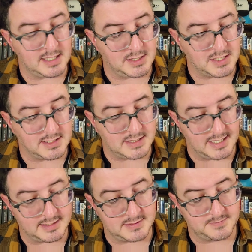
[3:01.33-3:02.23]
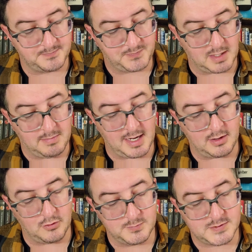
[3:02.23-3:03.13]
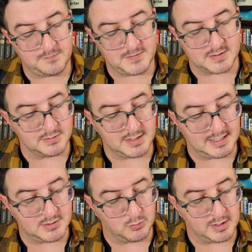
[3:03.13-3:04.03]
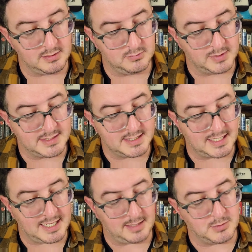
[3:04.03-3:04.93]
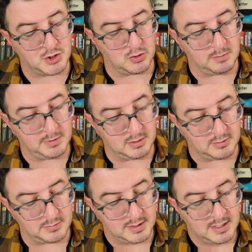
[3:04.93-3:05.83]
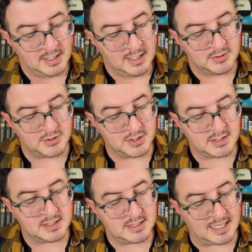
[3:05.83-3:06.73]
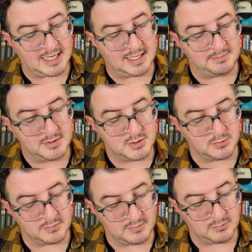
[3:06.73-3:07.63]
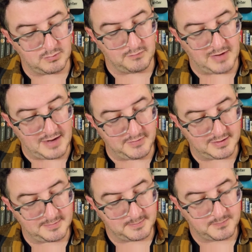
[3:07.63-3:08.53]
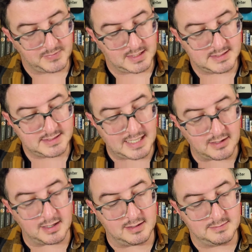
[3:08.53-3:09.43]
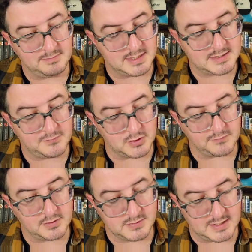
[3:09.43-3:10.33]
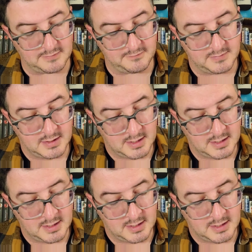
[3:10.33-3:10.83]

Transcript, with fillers: DJ's decks. My hopes fizzled as a real reason I came to show up alone was just in time to re revive it. Sarah, must have driven herself.